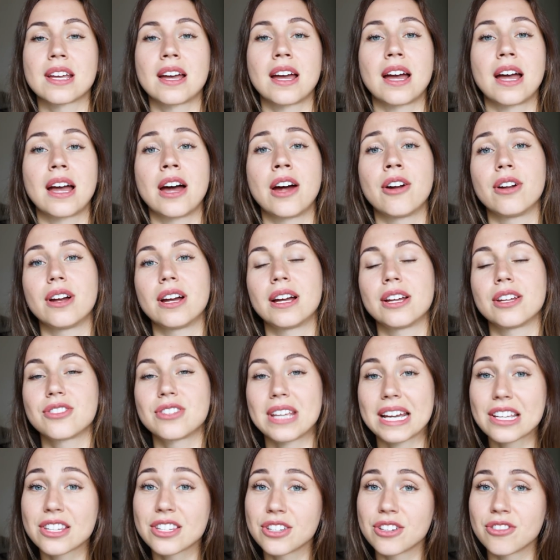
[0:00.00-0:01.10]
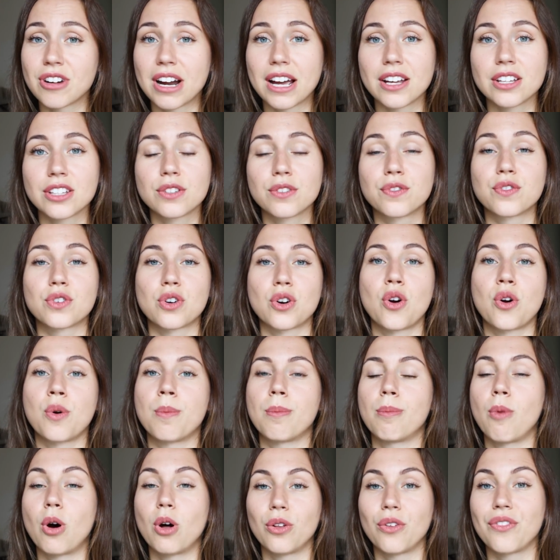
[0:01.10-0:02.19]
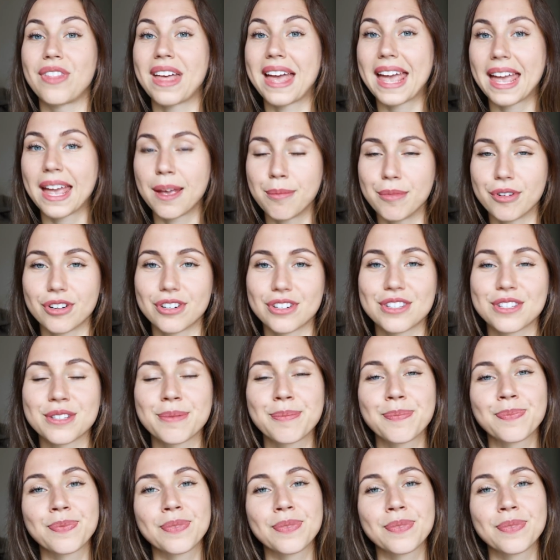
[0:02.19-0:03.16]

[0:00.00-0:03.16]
taxi ride from Mall of the Emirates.